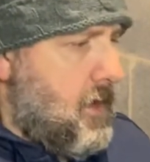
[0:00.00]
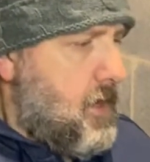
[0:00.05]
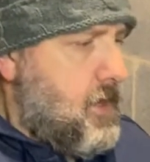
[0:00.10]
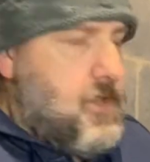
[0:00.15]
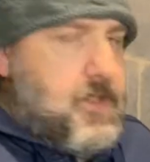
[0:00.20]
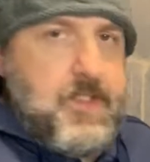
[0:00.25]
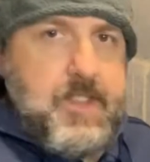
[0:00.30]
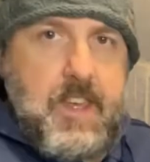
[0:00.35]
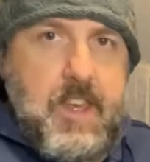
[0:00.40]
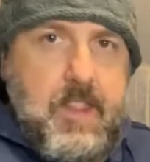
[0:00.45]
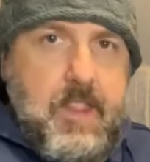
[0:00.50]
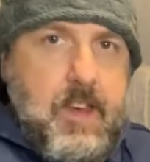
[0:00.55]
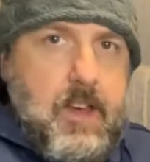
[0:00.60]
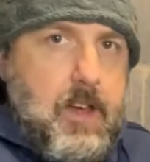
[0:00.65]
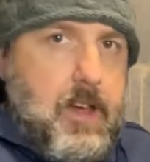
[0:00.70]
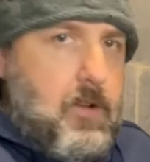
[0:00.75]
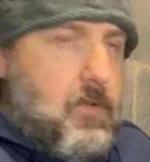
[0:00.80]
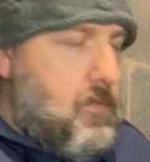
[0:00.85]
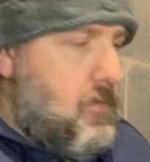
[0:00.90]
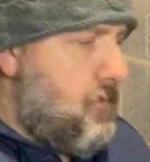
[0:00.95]
to take that
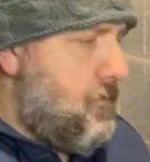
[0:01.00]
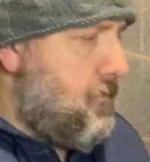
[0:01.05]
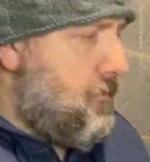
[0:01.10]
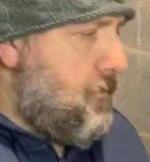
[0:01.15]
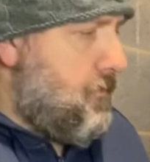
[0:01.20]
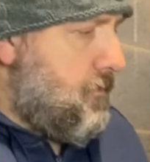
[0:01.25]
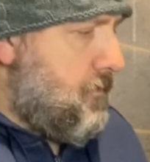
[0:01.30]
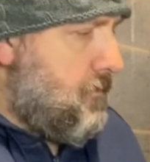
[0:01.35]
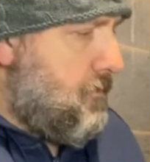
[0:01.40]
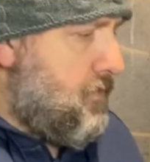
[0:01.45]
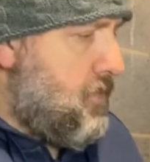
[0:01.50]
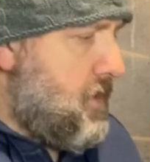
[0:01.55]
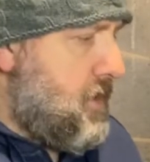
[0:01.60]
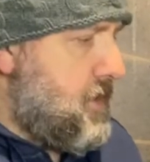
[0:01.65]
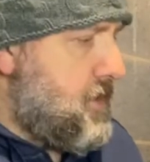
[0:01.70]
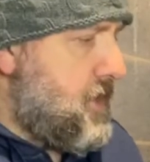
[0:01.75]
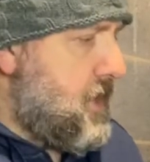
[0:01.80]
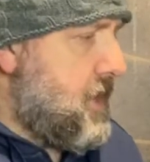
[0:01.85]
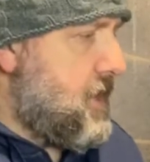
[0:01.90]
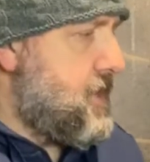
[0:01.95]
out. But
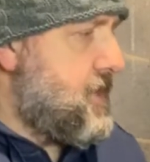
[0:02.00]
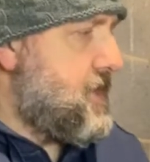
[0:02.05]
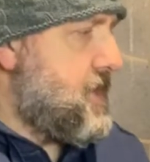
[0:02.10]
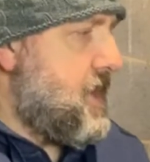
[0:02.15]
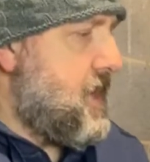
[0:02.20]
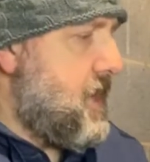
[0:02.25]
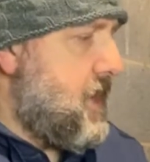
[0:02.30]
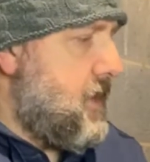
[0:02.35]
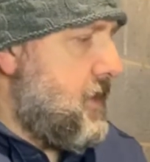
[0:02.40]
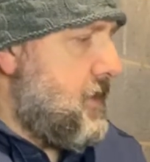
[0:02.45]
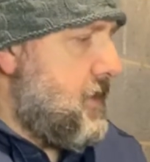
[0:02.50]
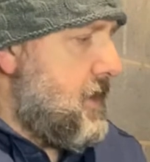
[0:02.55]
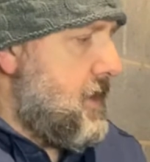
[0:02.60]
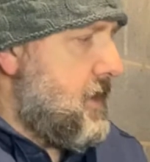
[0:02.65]
as you can see,